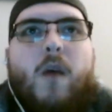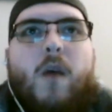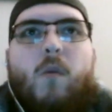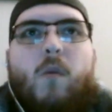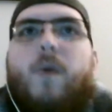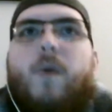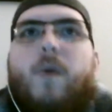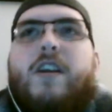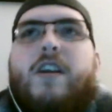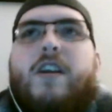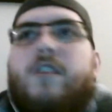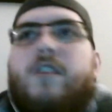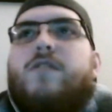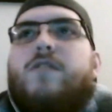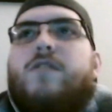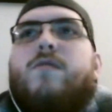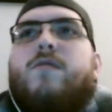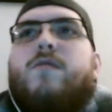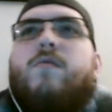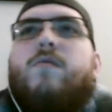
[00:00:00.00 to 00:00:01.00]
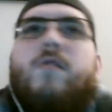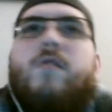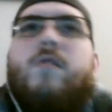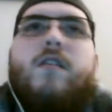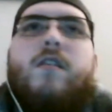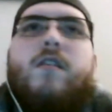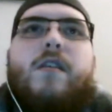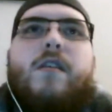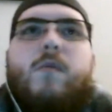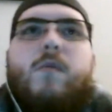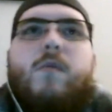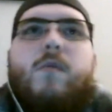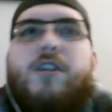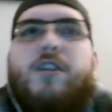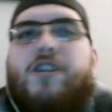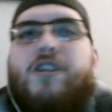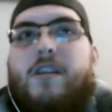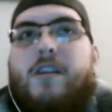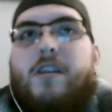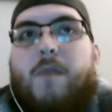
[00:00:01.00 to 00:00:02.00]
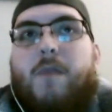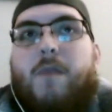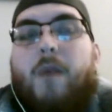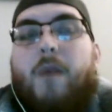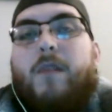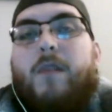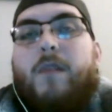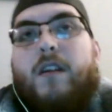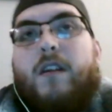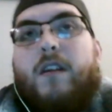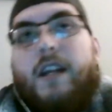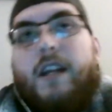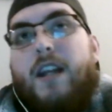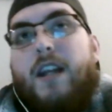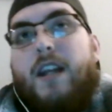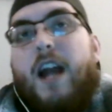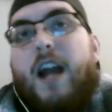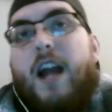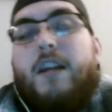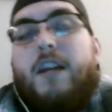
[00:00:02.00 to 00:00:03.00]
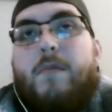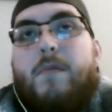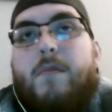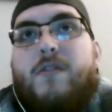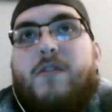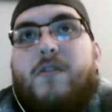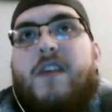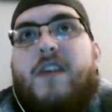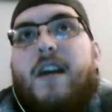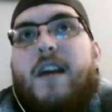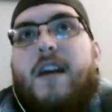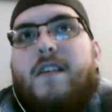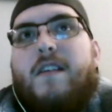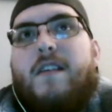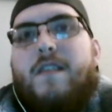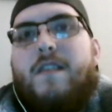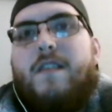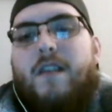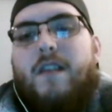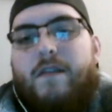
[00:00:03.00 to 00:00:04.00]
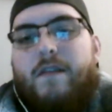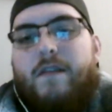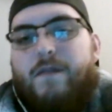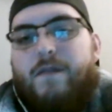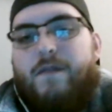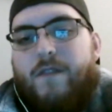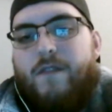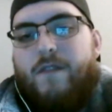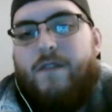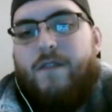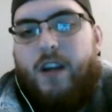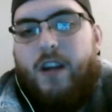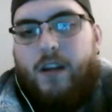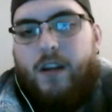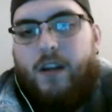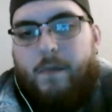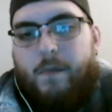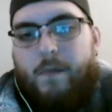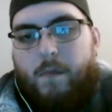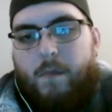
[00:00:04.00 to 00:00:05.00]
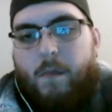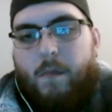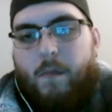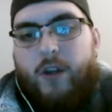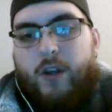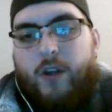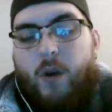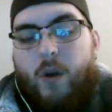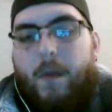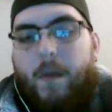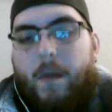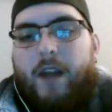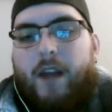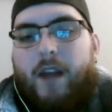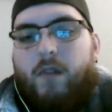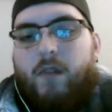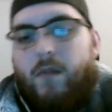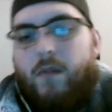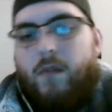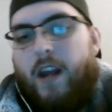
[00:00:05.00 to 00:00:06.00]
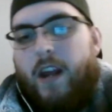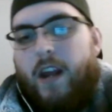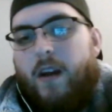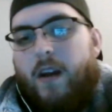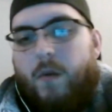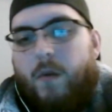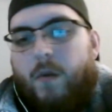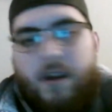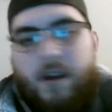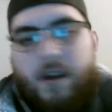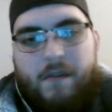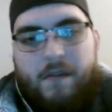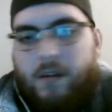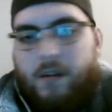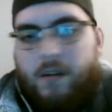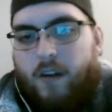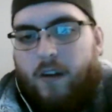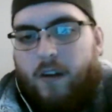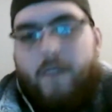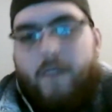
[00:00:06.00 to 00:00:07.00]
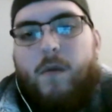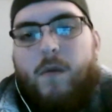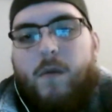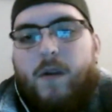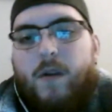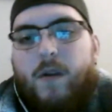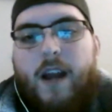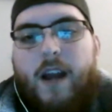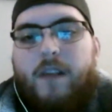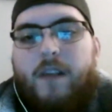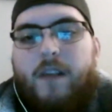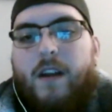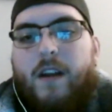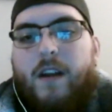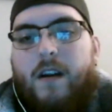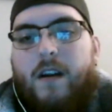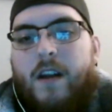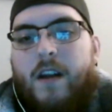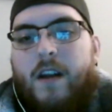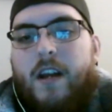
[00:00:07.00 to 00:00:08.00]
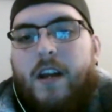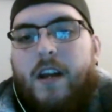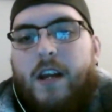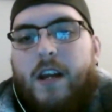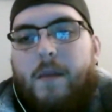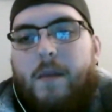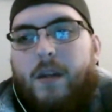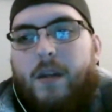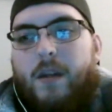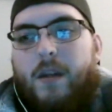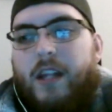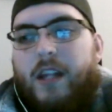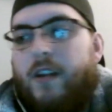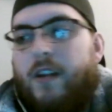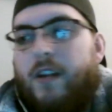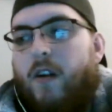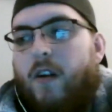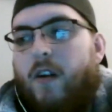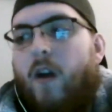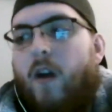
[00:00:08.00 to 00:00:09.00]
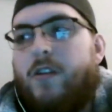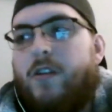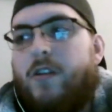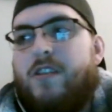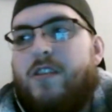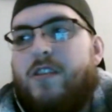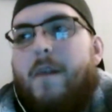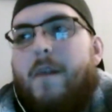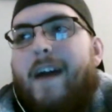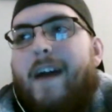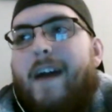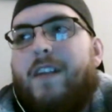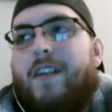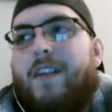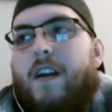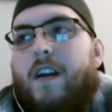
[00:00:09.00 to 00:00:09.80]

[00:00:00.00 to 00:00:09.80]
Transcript: what we could do, or which is probably like 90% of you know micro, nano, whatever craft brewery out there, but then there are some out there